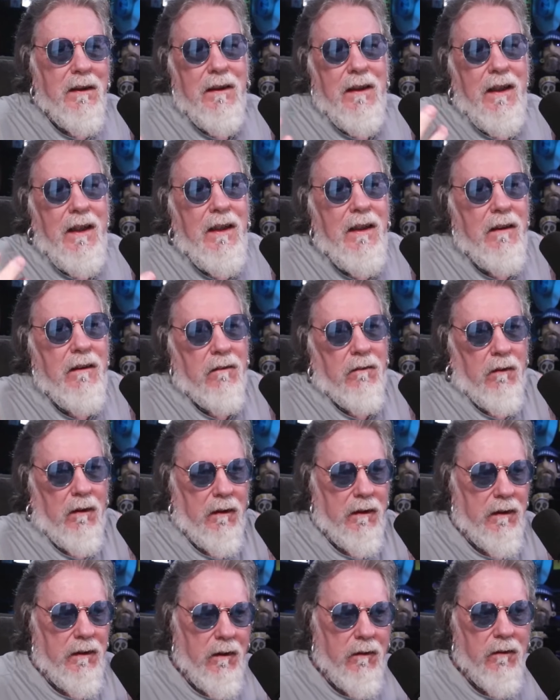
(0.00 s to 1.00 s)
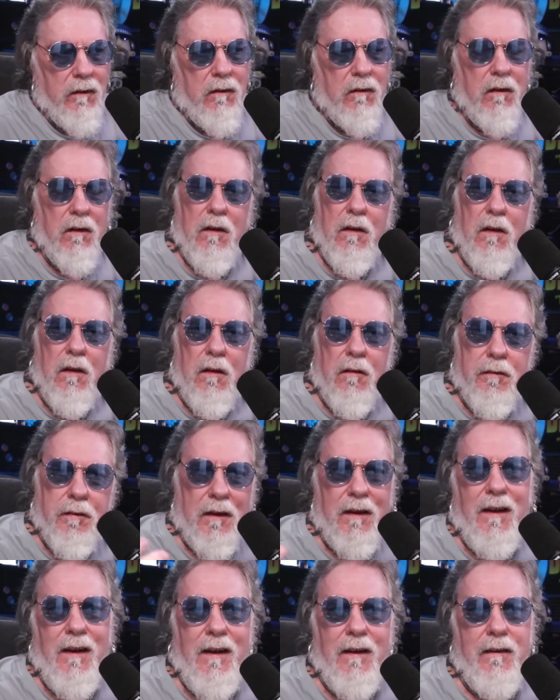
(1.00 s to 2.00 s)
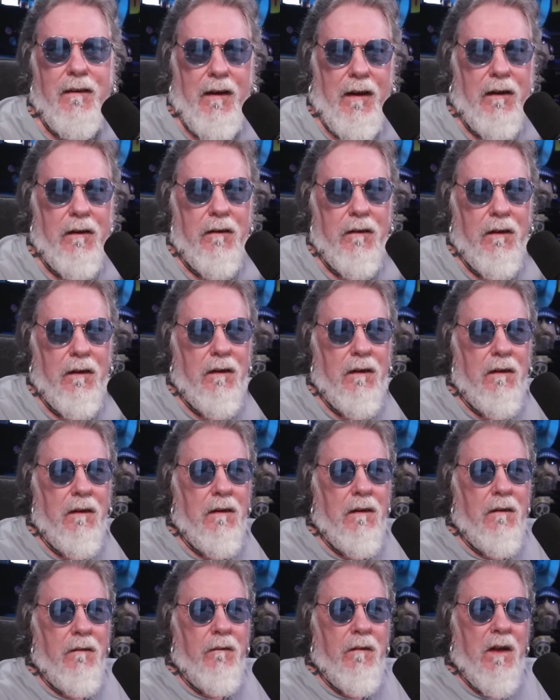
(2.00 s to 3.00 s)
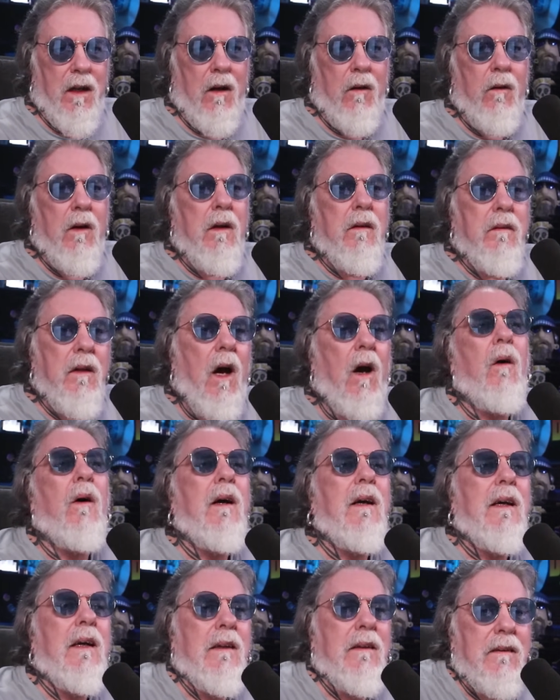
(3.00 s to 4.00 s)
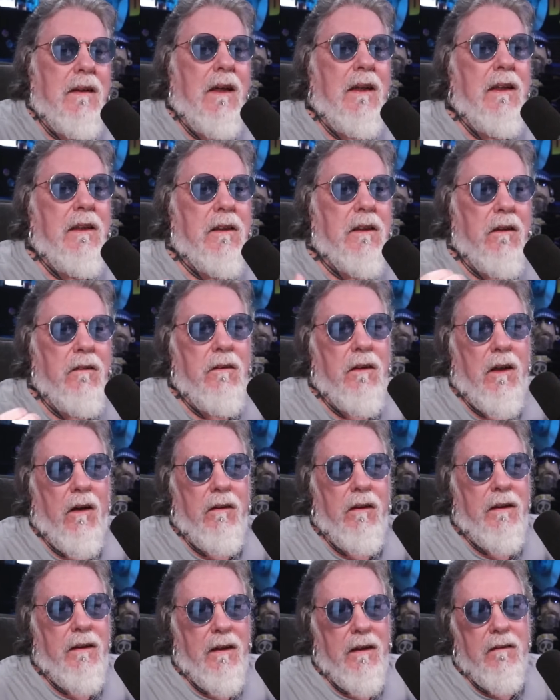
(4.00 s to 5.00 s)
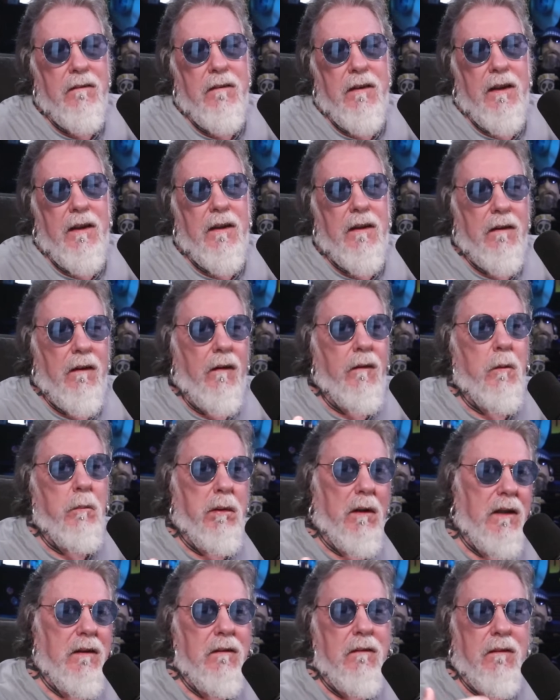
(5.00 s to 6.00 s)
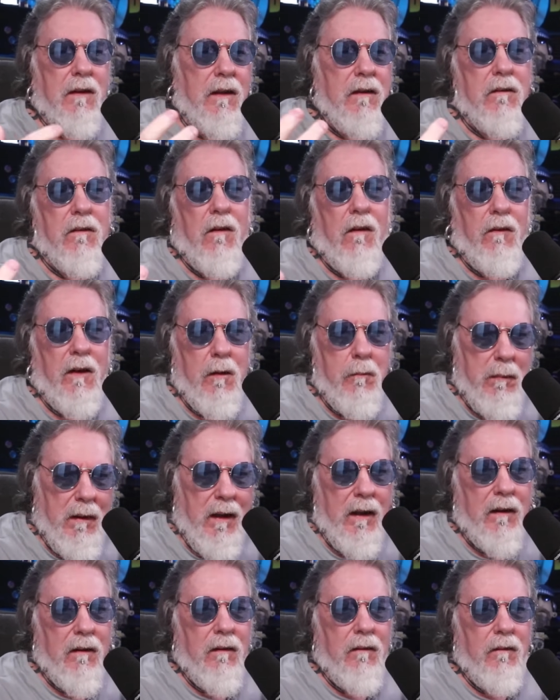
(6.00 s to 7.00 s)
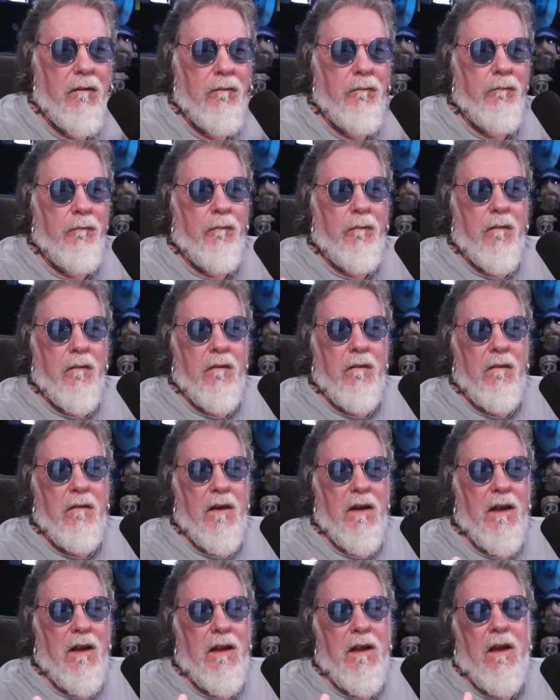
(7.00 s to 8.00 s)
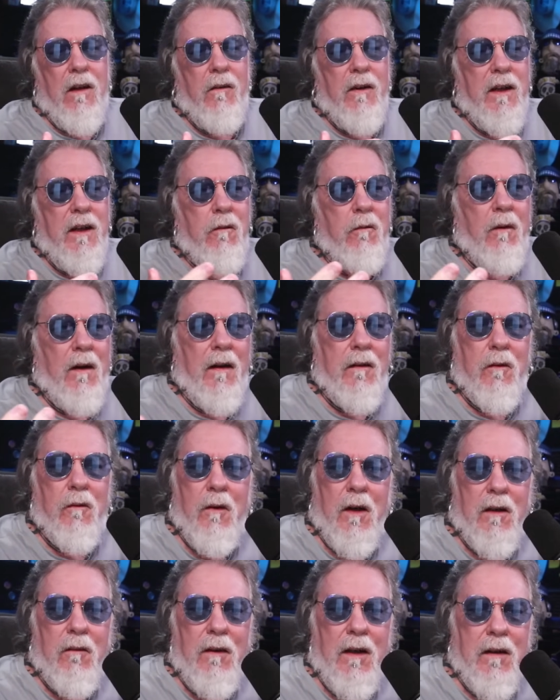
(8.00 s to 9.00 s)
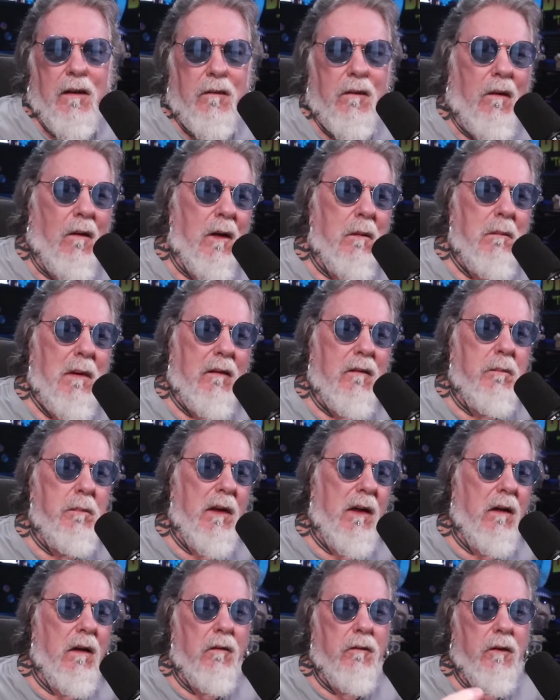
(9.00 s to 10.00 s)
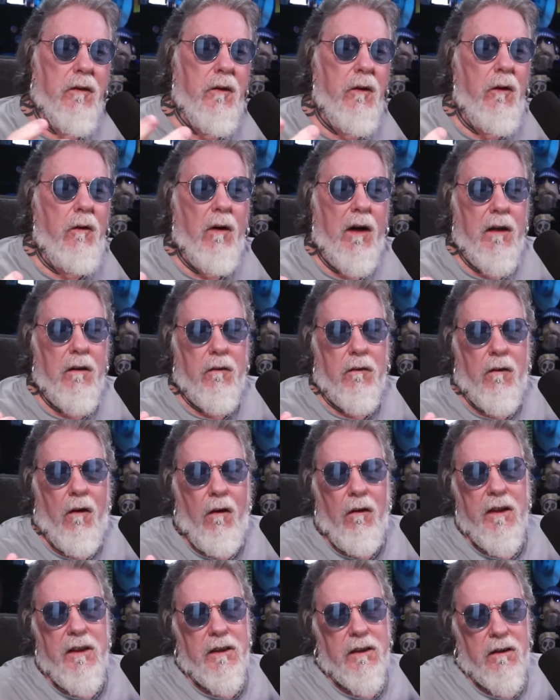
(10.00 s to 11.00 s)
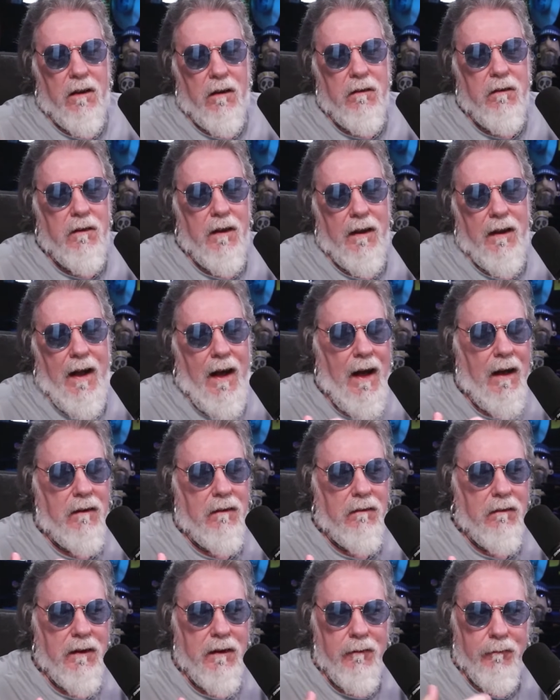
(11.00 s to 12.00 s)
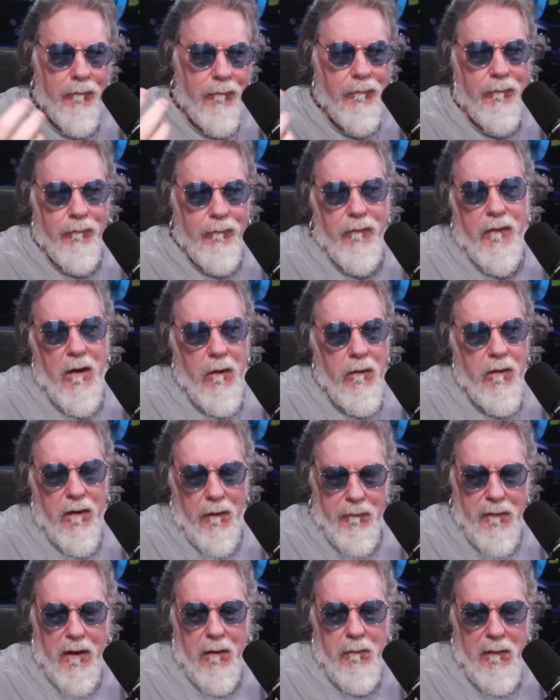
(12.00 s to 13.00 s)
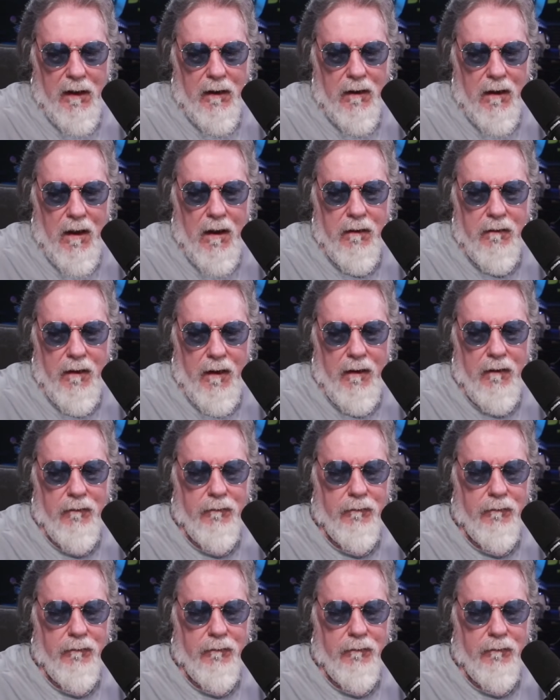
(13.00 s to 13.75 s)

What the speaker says: But he didn't really use it for content, you know. No, instead, he chose to go to Disney and other places that he's already been. You know, he'd rather run around and talk about spending over $2,000 on Harley shirts than actually do something to make content.